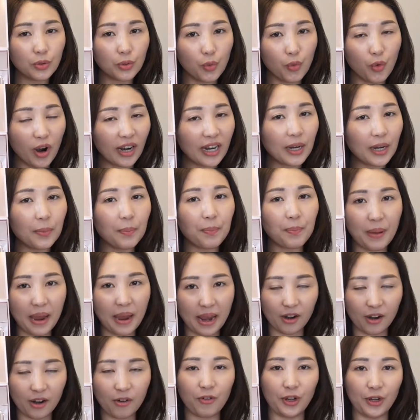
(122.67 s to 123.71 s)
work
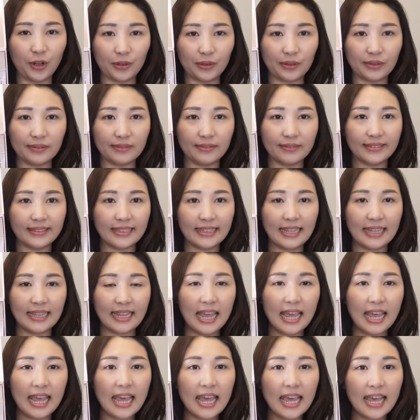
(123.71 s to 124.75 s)
better for you.
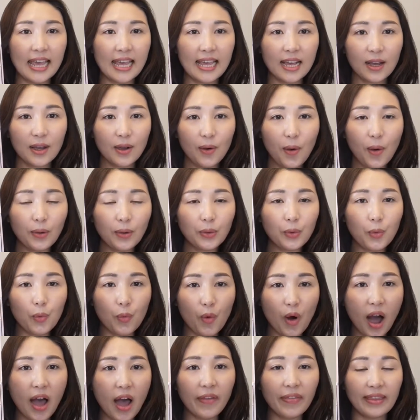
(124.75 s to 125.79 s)
Code
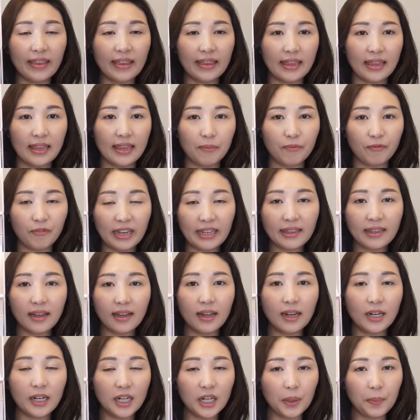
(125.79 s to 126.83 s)
1
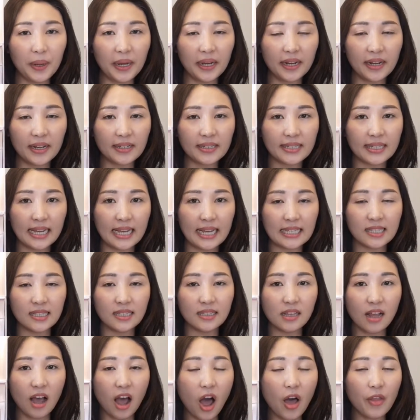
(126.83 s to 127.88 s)
Vital Luminous is
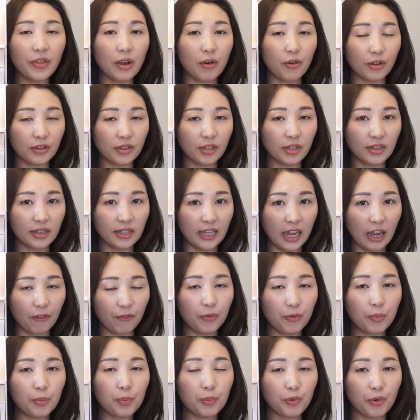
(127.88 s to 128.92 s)
non-irritative
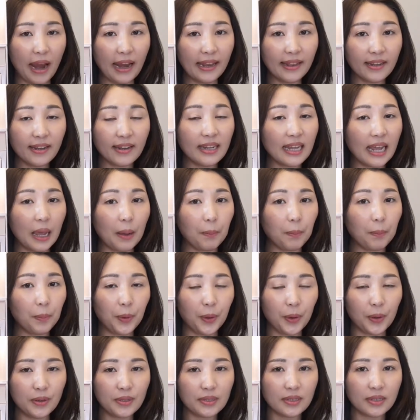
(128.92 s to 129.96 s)
brightening
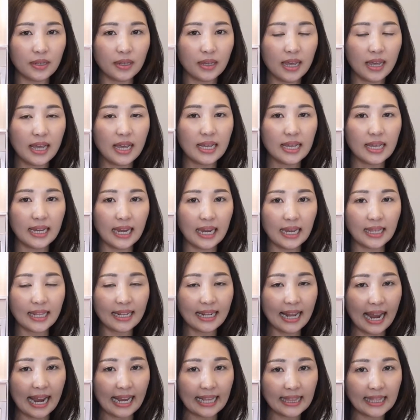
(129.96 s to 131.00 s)
ampoules. It
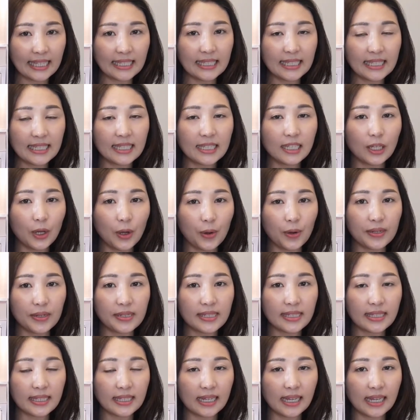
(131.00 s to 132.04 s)
lightens your
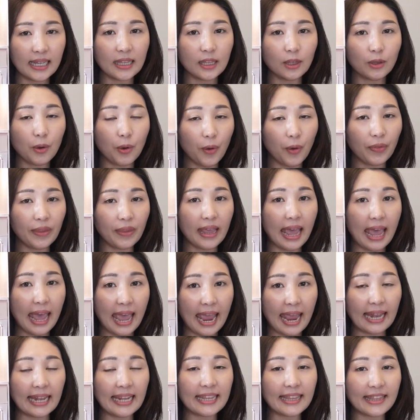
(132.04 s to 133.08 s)
skin tone
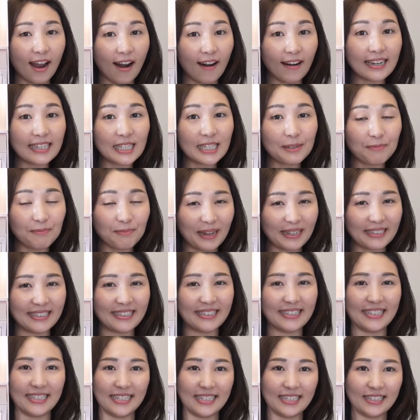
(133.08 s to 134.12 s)
and dark
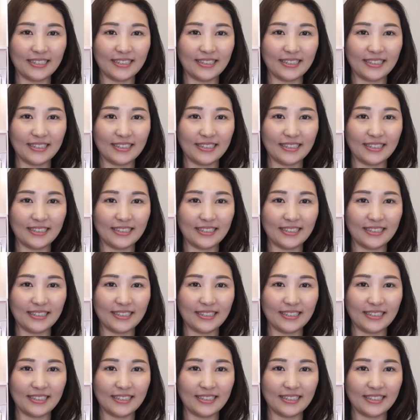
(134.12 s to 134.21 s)
spots.